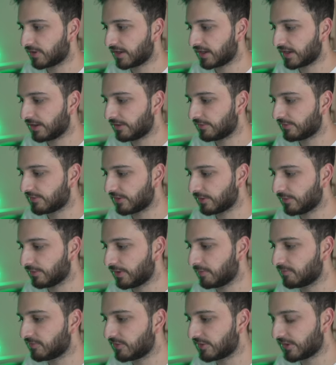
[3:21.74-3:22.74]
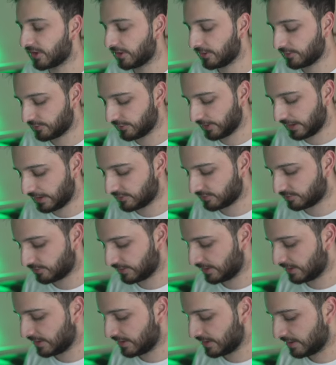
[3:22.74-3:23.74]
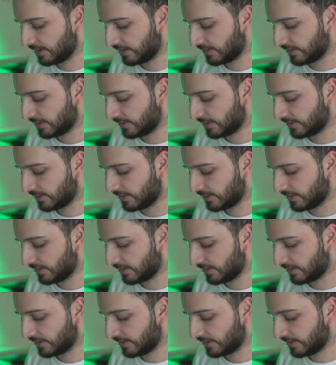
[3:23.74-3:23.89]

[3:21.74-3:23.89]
right now. So I'm just going to enter in,